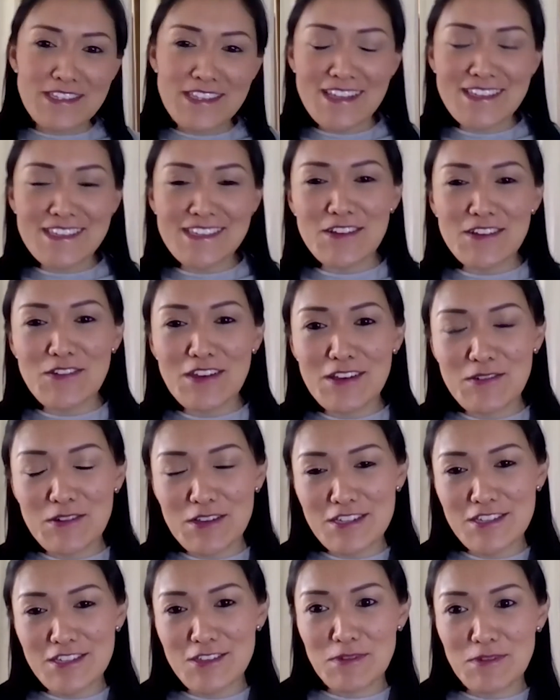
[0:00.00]
That's a great
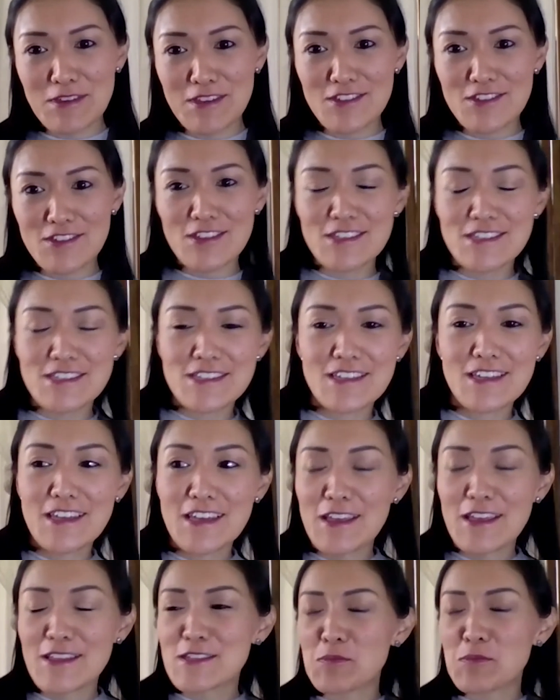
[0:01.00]
question because it's
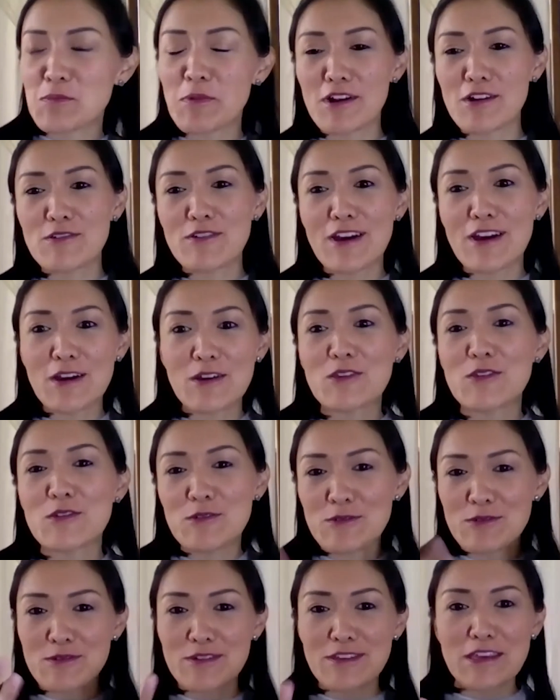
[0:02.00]
part of how
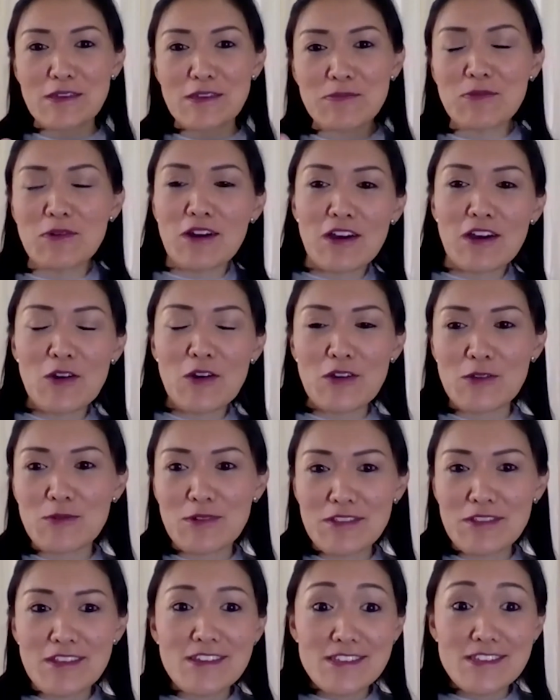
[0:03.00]
you keep on going
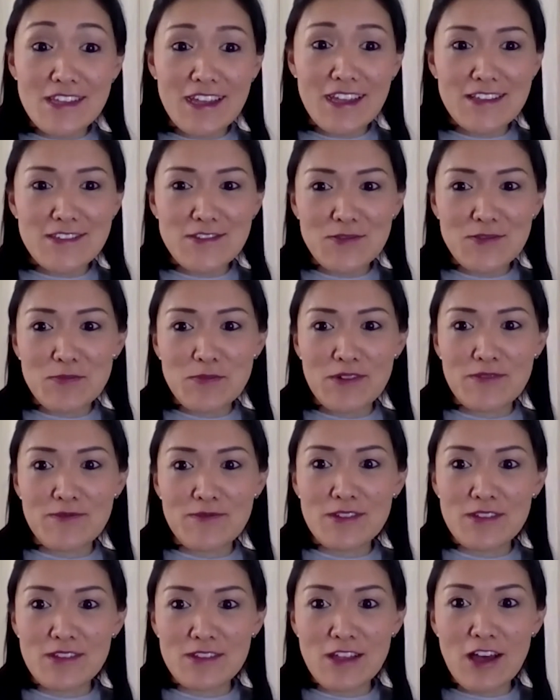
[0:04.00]
with this kinds of
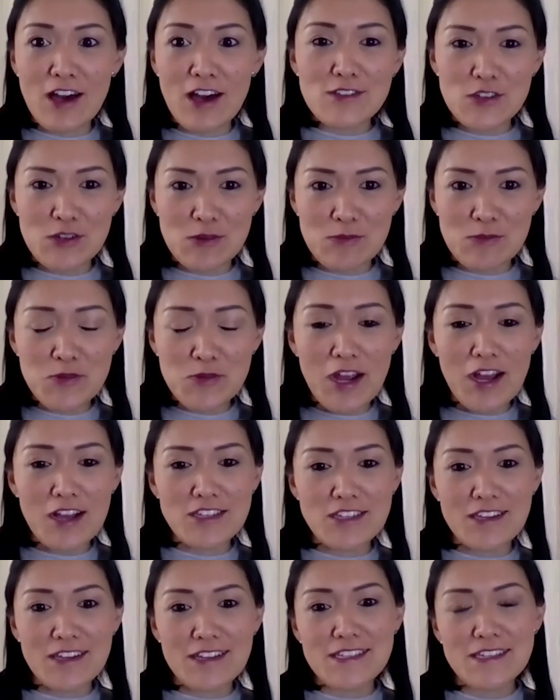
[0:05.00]
long-term
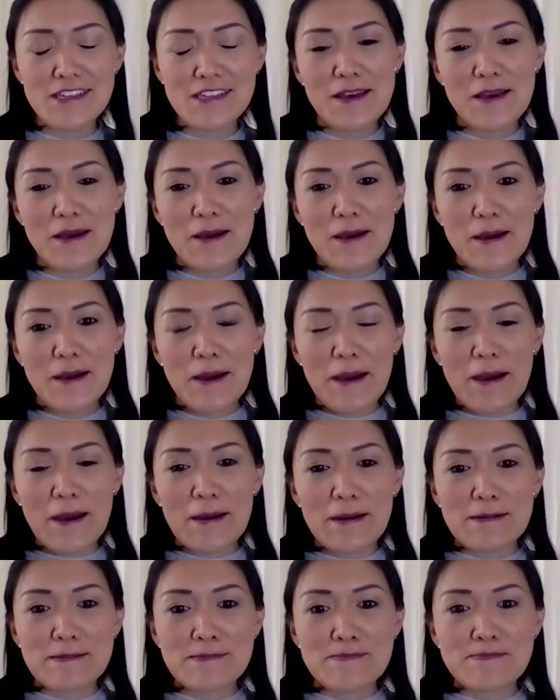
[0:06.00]
projects.
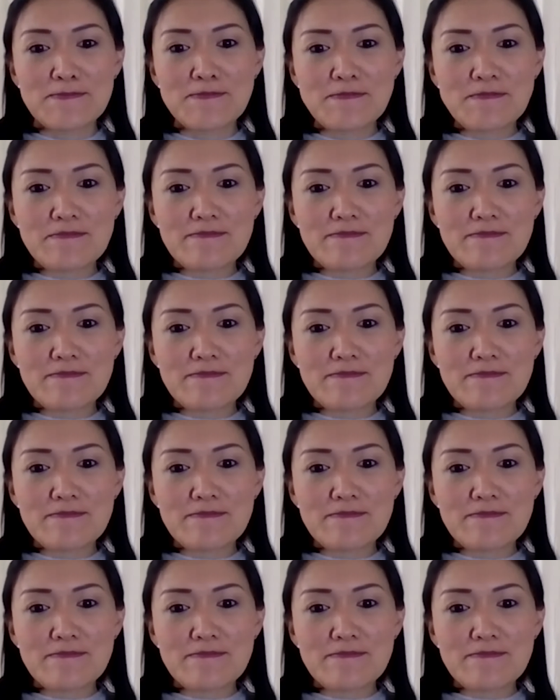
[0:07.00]
One